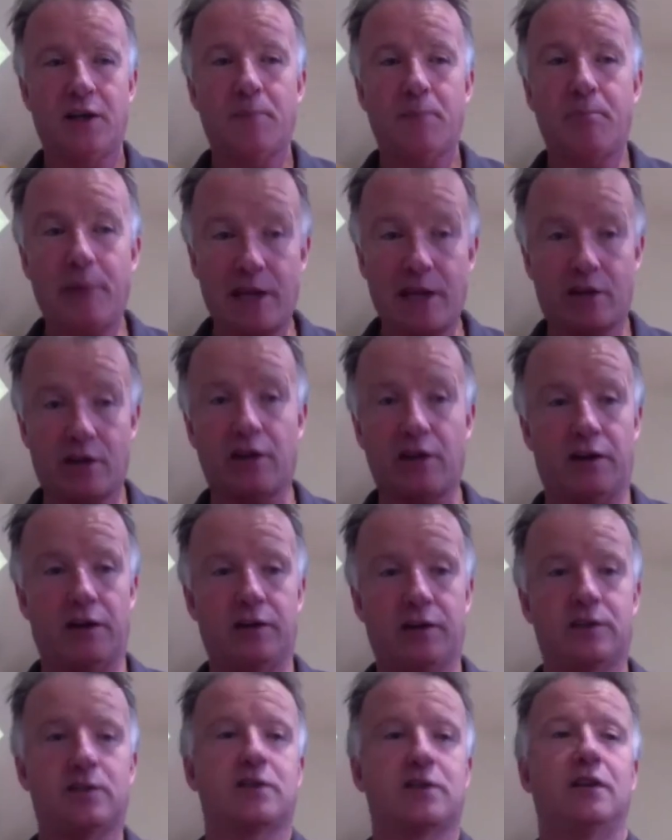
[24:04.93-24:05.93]

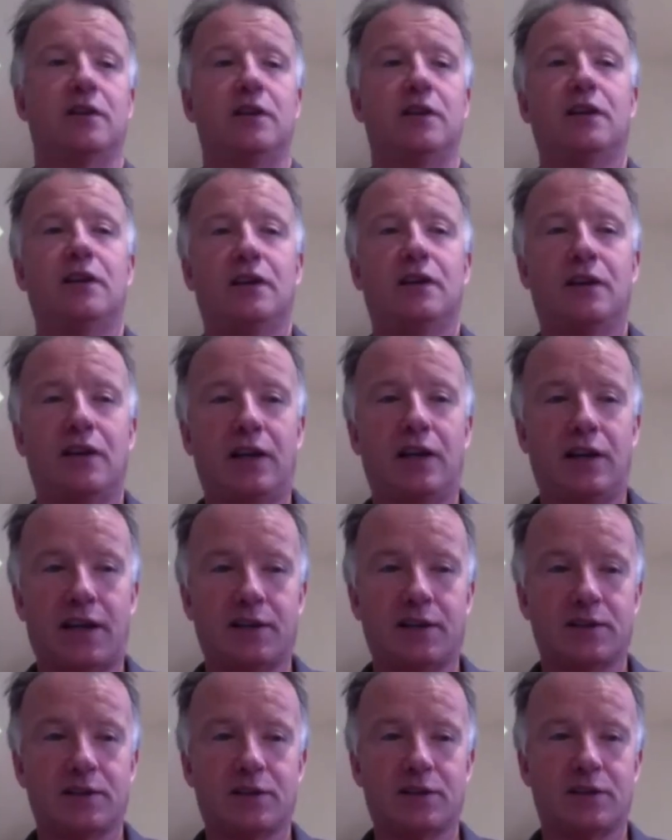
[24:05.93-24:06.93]
because it
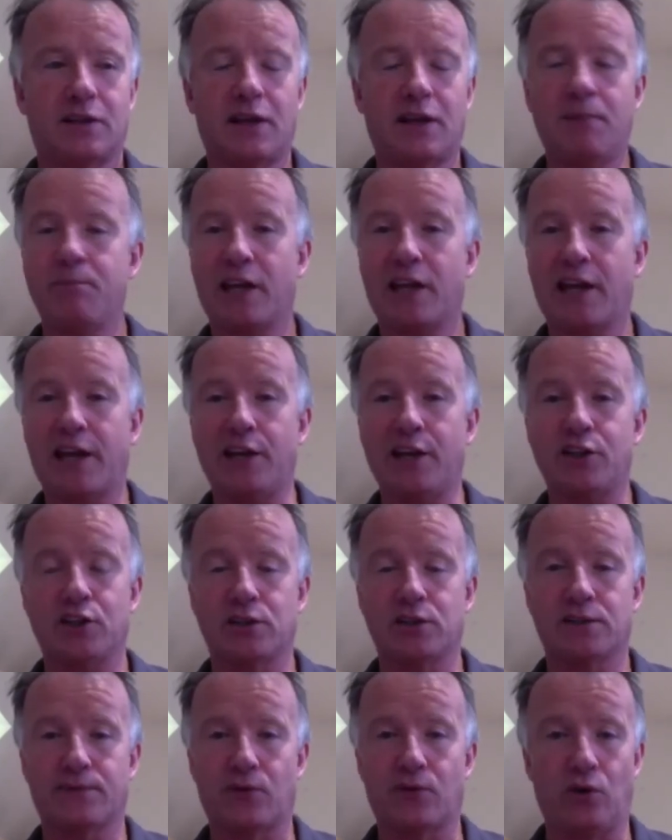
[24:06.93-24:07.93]
has
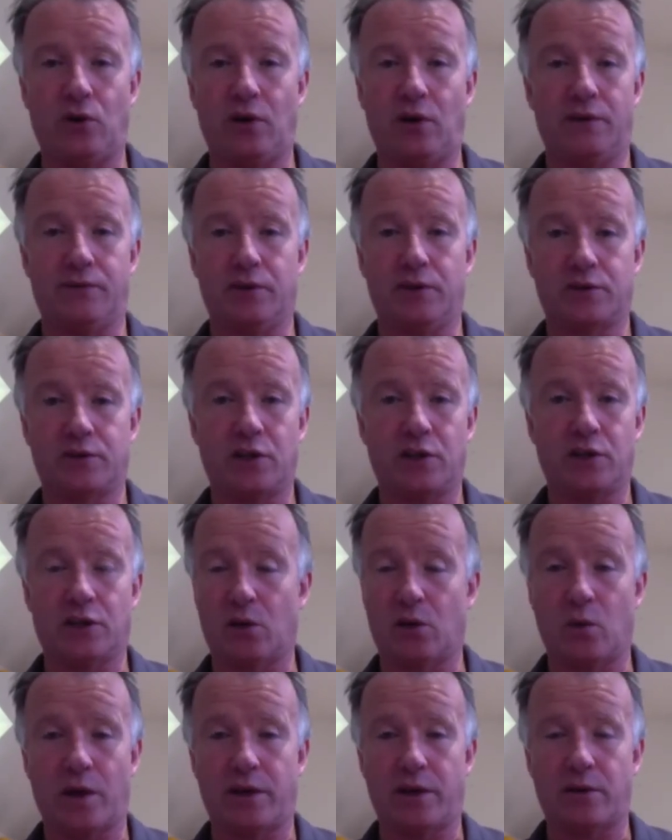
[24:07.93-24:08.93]
implications for all of us, you
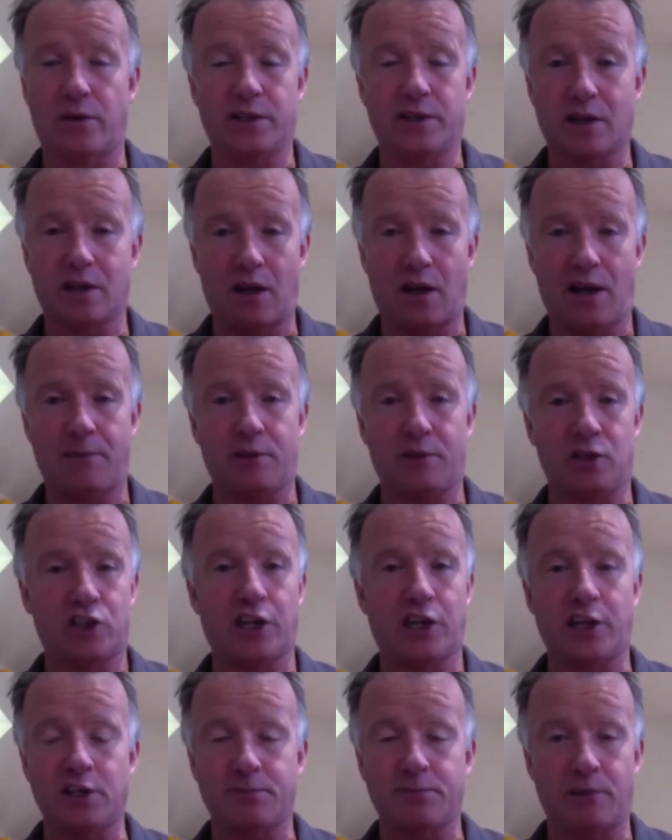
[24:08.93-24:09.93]
know, whether it's climate
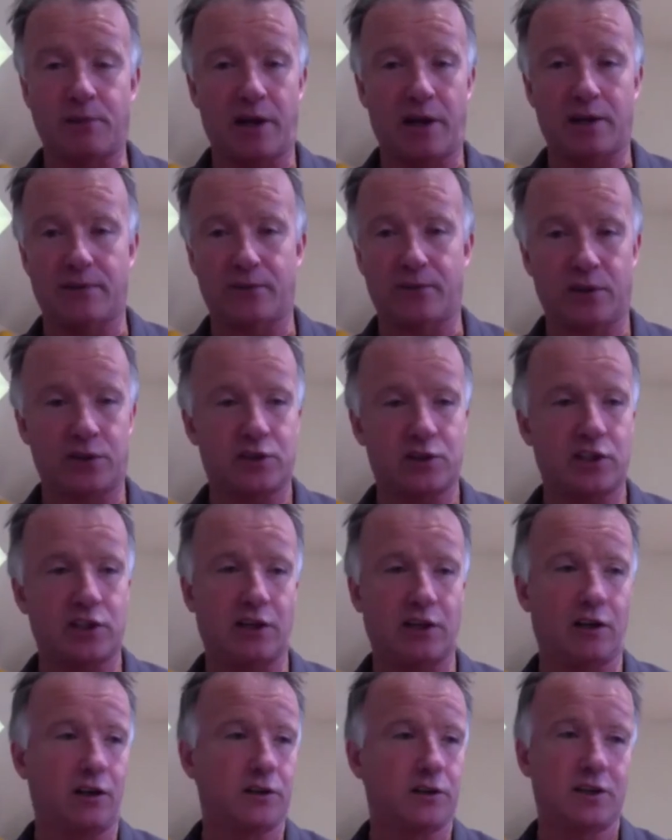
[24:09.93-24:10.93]
change, biodiversity
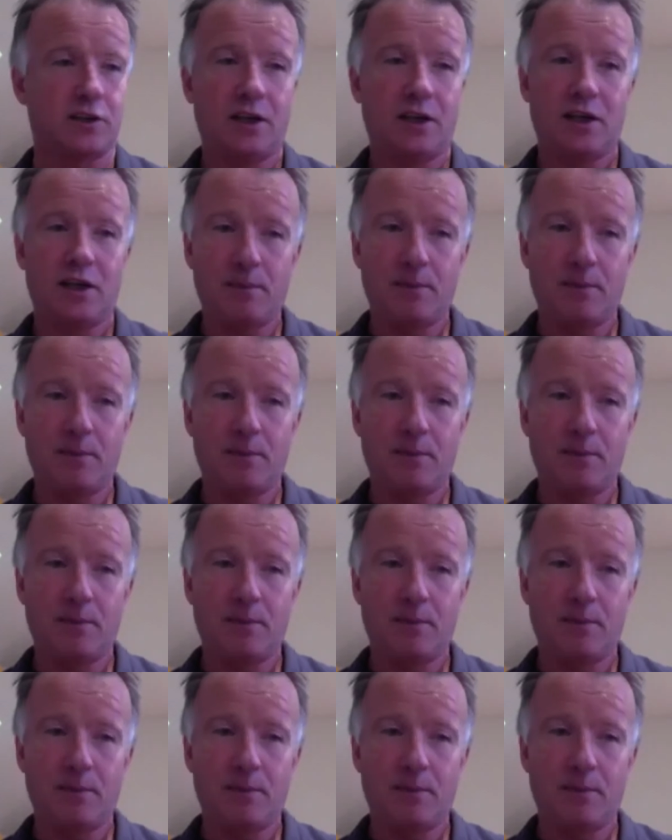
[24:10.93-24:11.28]
loss,